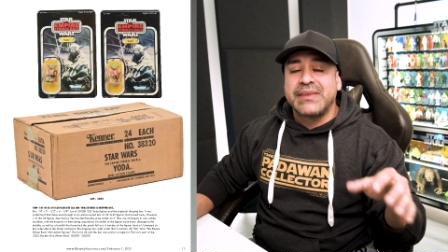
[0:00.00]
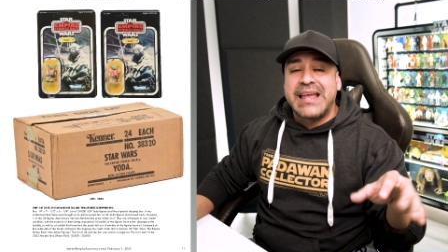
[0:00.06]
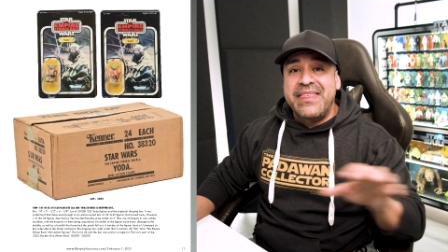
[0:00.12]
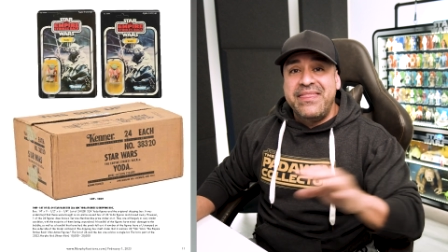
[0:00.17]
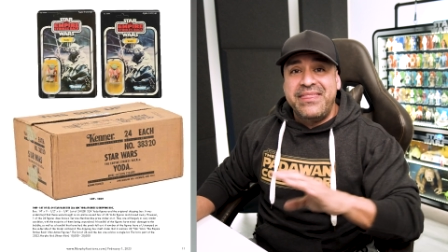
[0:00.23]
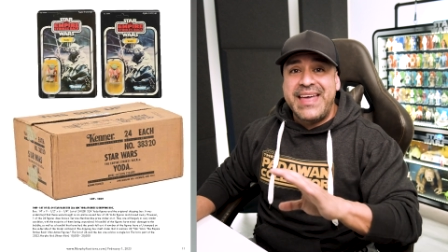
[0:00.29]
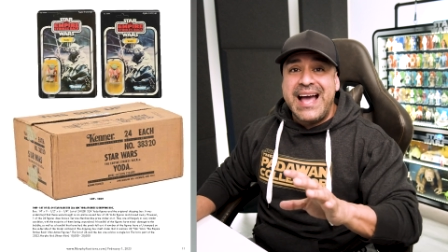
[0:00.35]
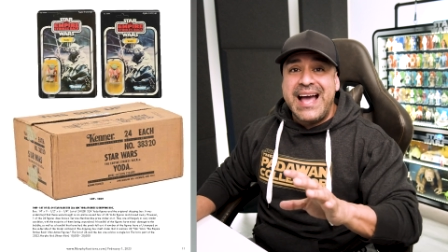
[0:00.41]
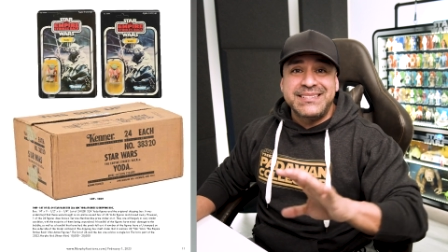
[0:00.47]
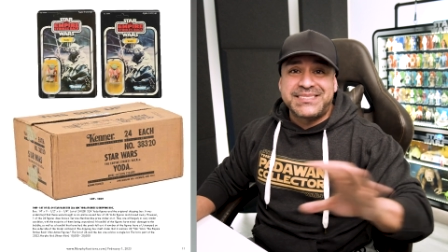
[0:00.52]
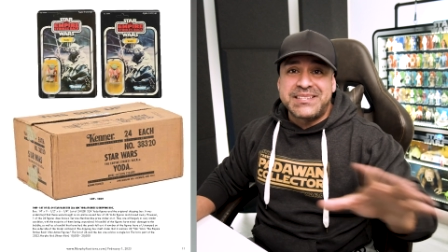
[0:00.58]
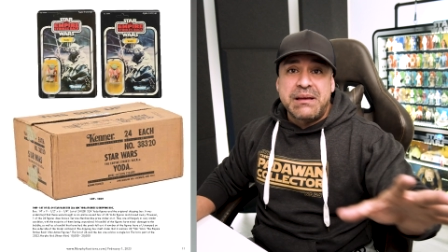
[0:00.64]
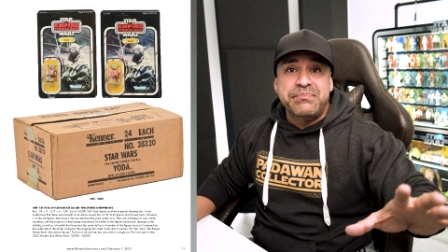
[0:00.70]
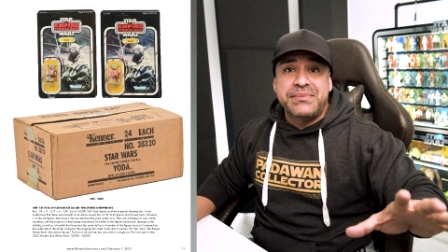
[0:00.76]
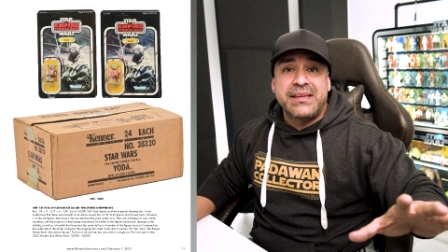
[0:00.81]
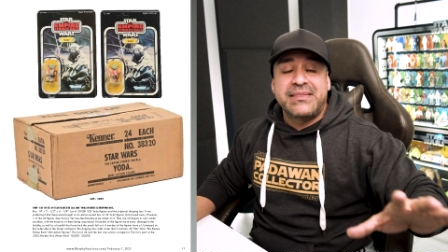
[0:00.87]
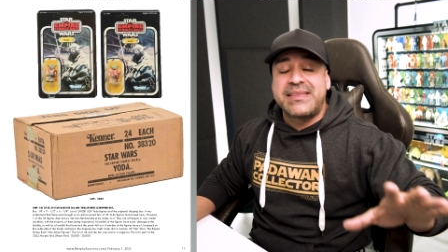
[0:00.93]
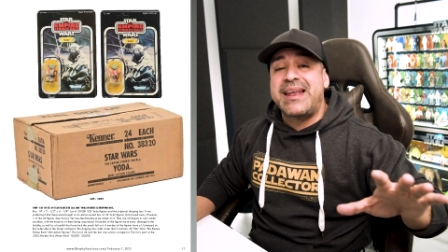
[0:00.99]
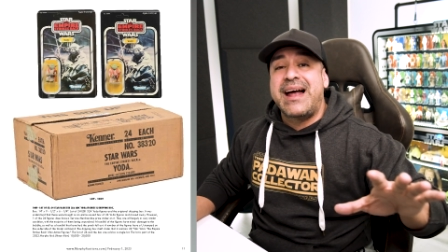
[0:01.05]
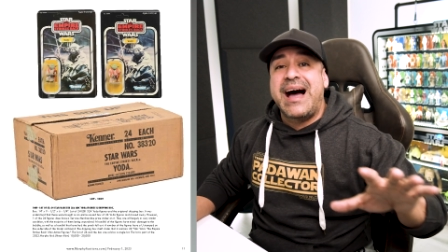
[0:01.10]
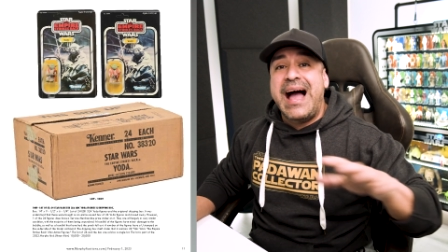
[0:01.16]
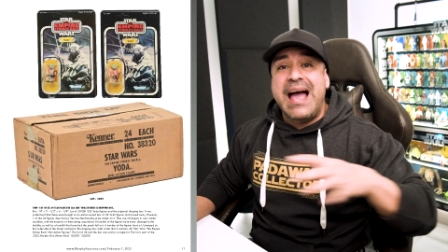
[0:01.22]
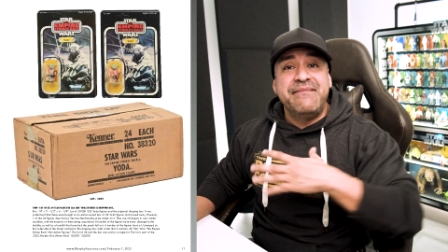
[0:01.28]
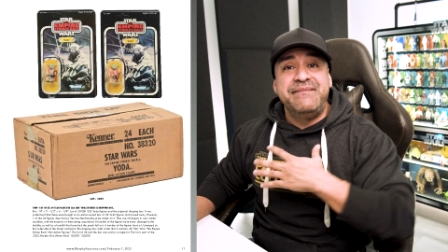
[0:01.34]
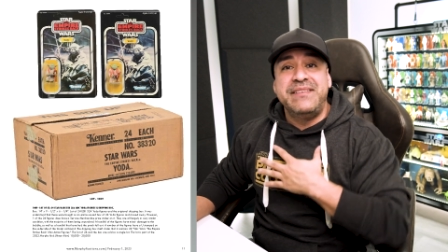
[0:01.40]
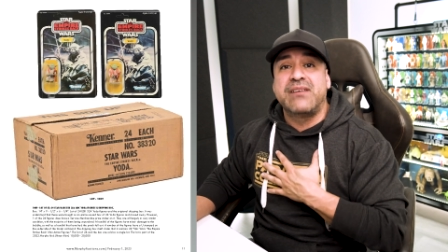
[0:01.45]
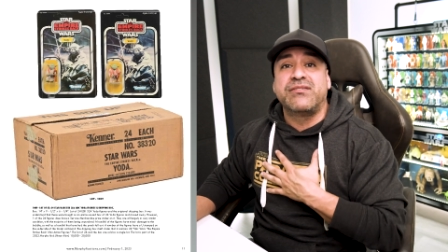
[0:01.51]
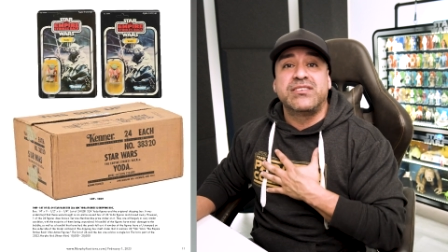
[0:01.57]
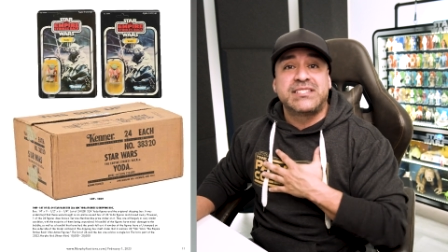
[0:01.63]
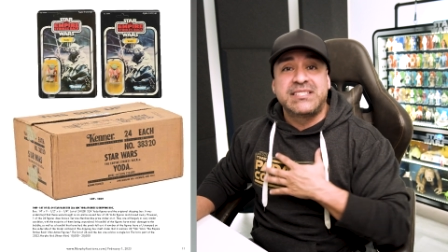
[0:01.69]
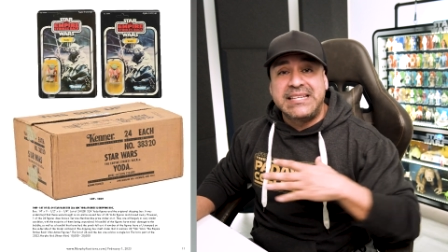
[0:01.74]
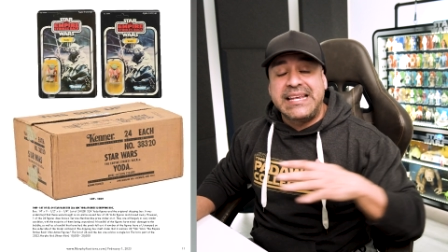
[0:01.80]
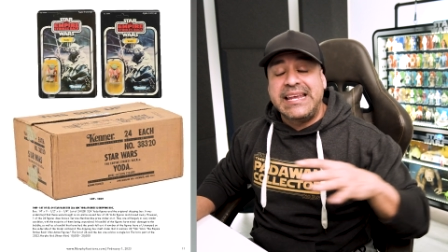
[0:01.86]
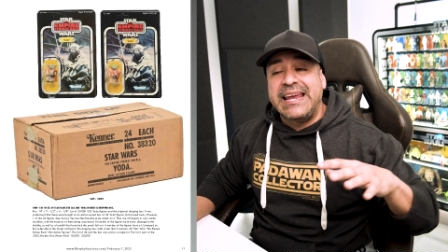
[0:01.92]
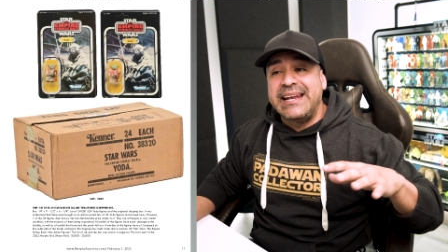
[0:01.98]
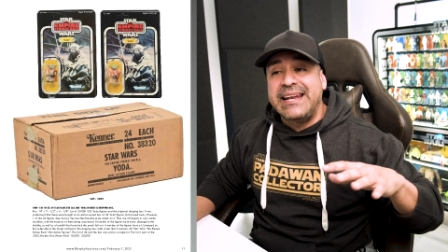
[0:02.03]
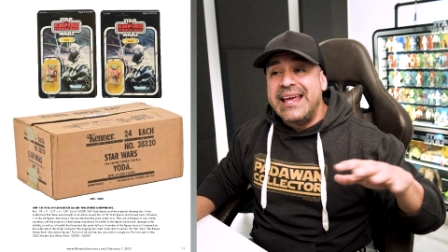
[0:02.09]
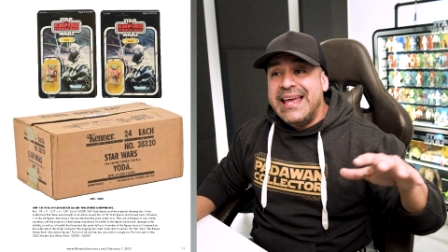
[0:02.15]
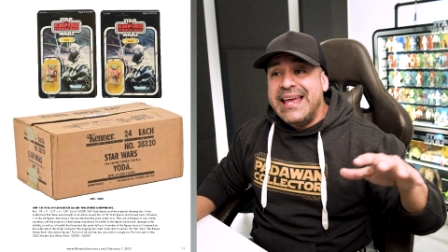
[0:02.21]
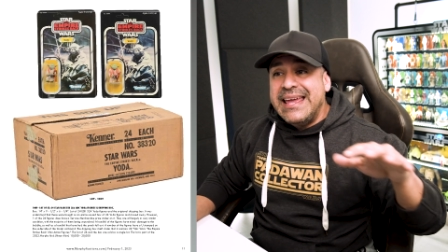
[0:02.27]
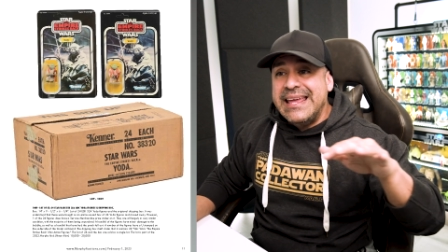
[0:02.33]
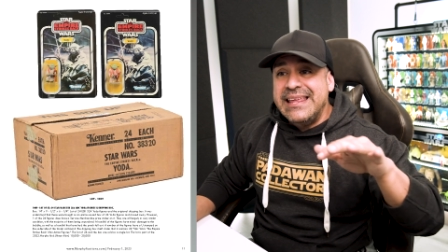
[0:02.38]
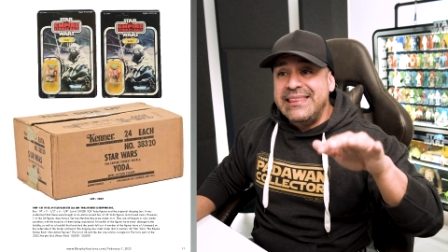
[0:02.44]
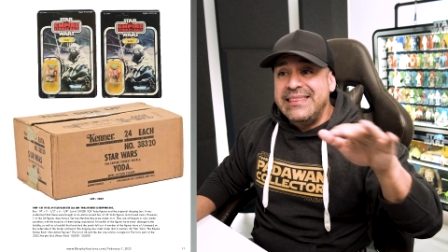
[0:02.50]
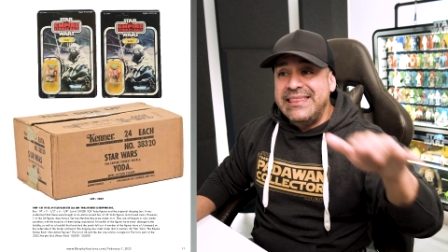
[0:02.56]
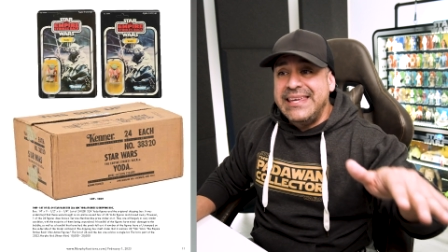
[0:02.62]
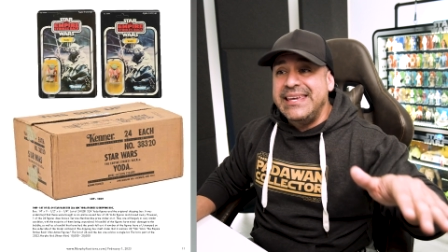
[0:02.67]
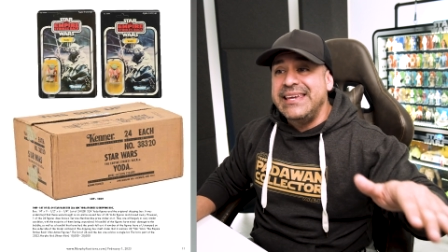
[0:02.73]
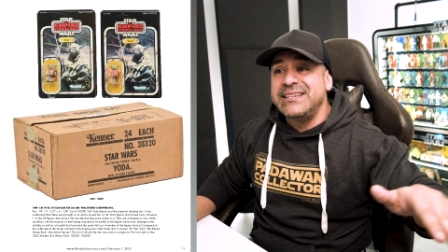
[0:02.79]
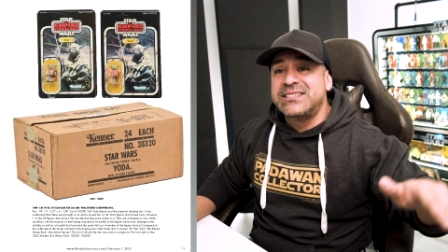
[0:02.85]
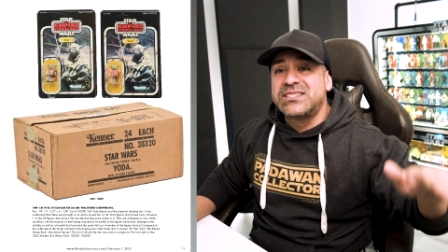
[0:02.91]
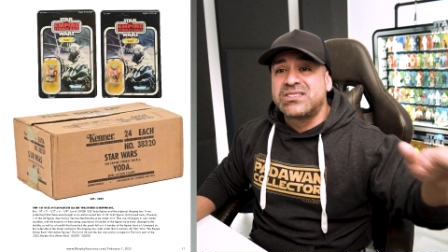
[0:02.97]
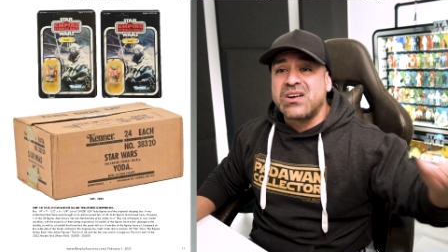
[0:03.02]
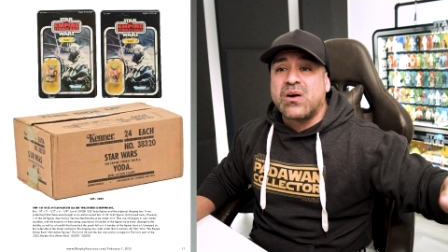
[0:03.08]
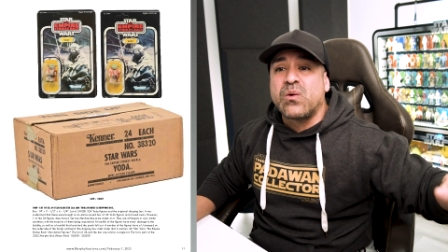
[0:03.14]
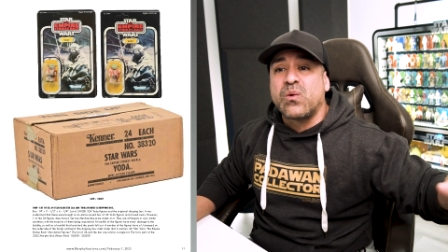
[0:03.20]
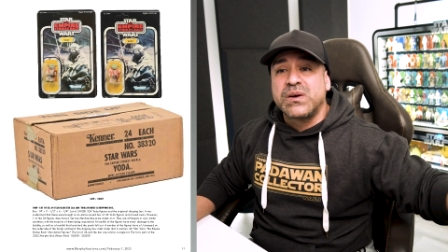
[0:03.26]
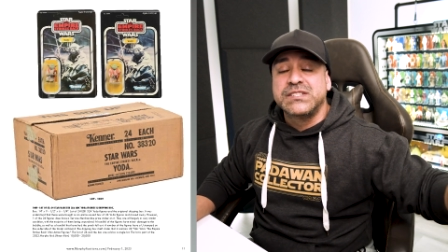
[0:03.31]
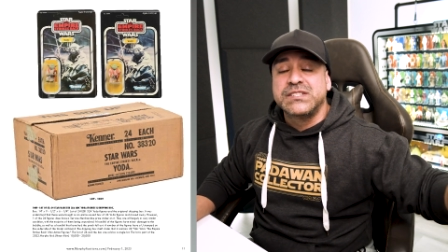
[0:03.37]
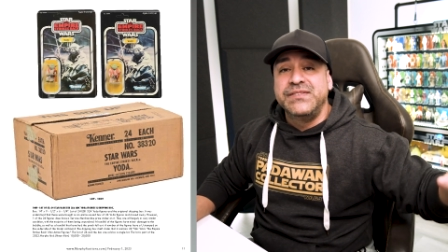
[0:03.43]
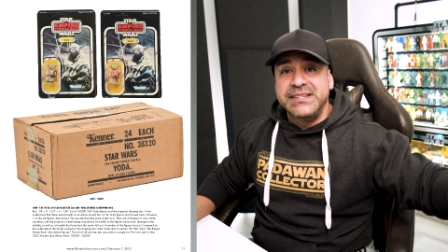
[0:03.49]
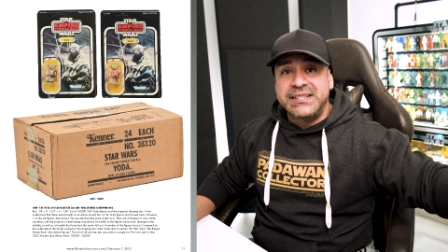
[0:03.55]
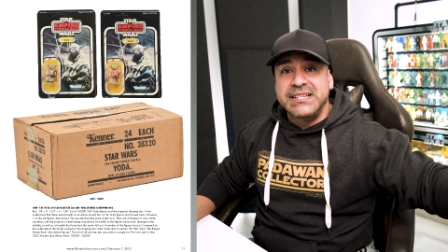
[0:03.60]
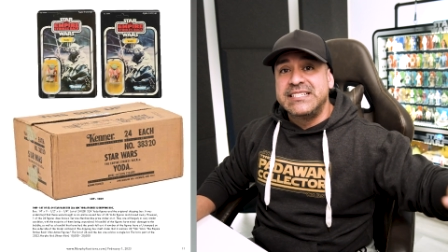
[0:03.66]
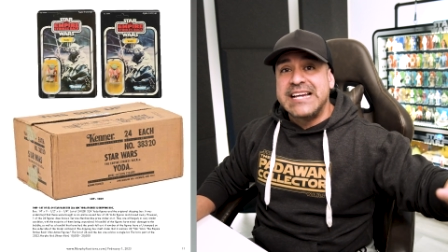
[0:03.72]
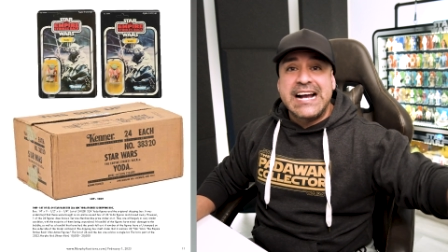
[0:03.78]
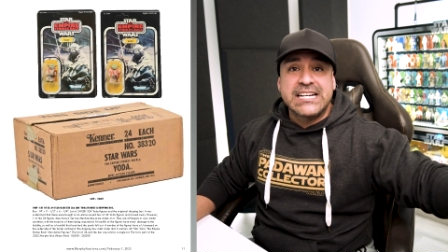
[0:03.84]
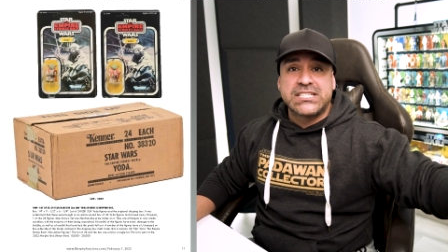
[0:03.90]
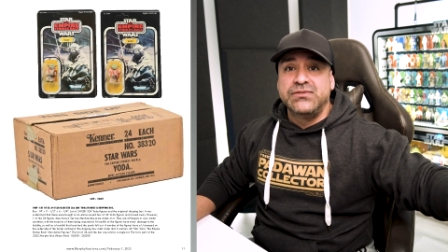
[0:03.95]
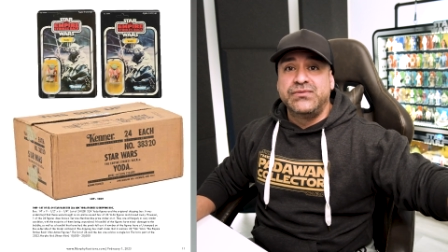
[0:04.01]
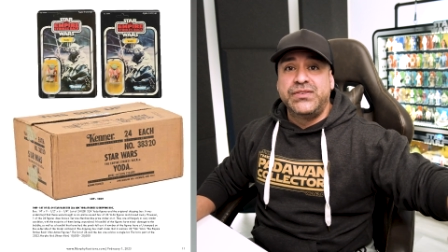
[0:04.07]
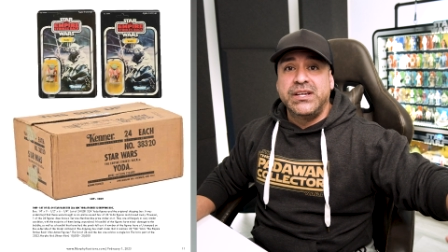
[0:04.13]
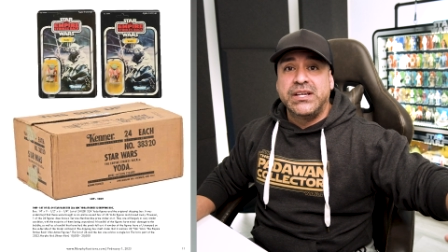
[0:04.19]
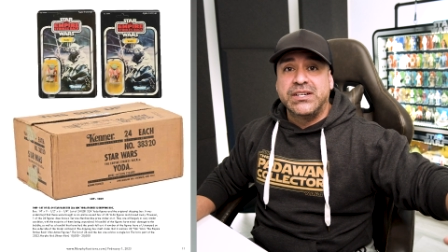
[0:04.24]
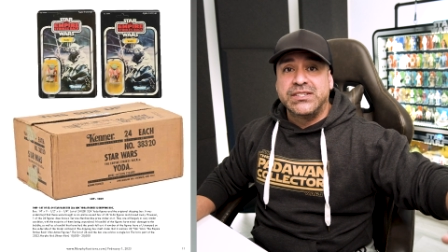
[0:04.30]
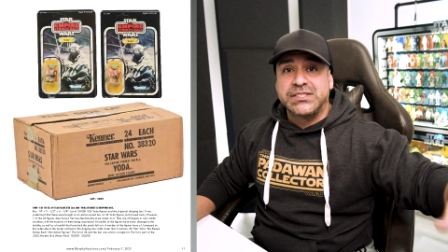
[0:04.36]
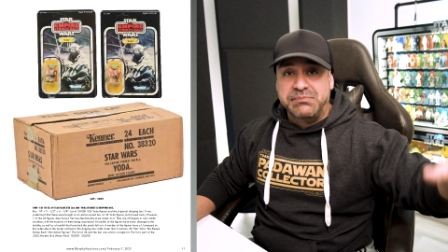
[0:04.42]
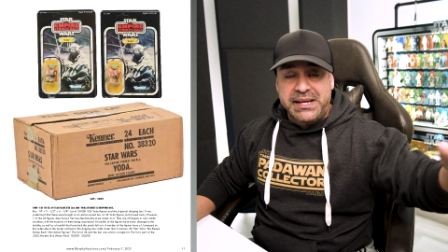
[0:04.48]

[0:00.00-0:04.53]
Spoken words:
And that's something that I've never seen in these Star Wars vintage action figures,